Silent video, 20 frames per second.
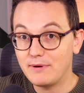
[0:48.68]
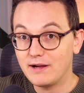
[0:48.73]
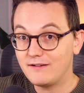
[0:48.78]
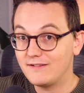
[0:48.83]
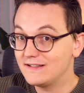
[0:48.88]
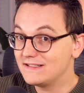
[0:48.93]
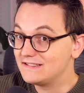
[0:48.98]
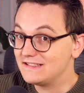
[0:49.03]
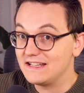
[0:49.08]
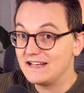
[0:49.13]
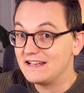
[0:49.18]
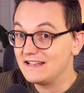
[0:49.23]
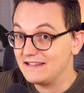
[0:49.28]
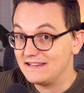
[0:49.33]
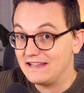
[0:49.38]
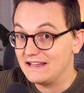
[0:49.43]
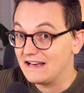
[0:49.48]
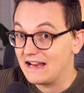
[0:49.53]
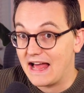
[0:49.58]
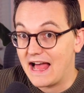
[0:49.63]
parents
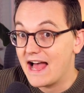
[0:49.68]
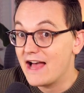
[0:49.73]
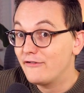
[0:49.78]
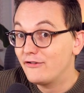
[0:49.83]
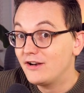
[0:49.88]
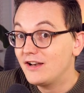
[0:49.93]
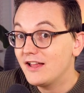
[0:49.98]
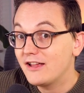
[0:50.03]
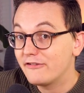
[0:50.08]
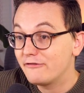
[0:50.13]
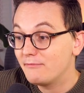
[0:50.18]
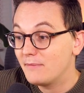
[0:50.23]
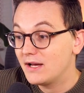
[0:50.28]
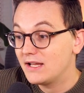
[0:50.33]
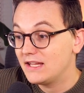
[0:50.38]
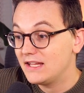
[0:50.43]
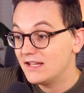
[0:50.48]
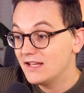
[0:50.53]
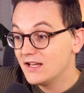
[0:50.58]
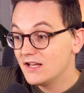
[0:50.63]
didn't have a lot of
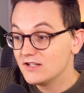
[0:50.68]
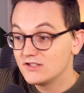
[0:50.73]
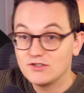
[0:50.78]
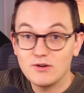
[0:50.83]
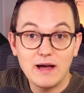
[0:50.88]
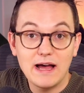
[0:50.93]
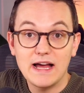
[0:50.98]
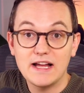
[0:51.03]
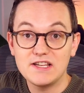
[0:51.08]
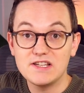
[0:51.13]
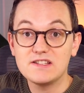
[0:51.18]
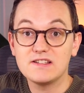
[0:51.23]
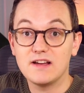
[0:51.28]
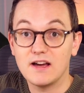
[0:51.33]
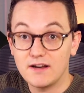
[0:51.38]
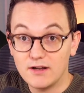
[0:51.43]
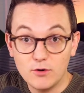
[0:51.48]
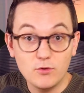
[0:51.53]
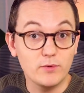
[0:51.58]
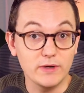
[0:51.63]
money, so I just
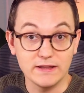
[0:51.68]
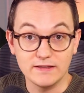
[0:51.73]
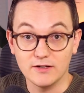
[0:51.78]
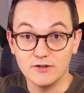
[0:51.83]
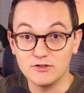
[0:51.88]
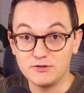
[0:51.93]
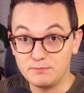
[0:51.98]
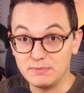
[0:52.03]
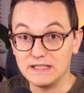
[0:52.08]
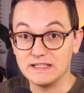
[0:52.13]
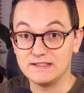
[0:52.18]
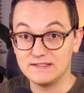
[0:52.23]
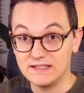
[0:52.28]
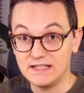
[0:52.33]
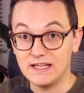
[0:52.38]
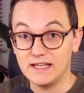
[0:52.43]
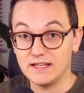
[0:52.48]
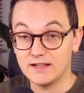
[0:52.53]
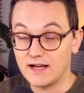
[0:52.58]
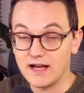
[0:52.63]
got a Windows
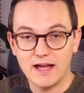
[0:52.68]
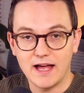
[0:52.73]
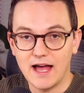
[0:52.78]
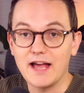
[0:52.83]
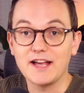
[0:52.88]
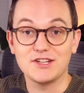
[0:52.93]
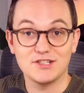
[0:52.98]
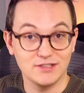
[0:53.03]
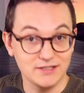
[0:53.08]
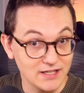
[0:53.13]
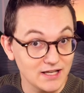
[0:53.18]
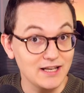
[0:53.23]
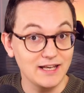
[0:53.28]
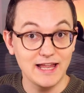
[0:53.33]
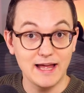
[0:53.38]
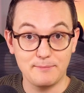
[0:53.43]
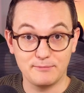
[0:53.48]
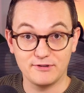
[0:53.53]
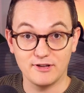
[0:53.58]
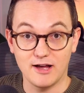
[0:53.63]
PC, actually a
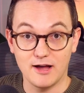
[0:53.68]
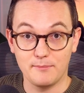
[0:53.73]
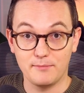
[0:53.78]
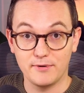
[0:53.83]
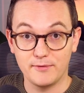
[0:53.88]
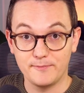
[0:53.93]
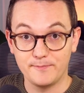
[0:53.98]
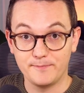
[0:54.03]
laptop.